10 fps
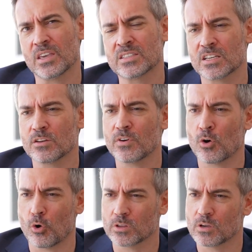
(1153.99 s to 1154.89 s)
inside of
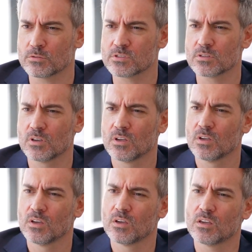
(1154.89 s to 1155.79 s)
hotels,
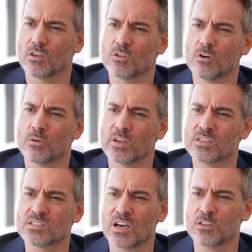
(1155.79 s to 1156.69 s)
you know,
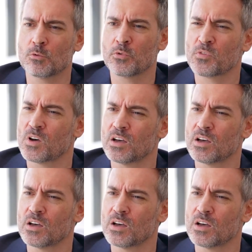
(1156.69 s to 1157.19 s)
inside of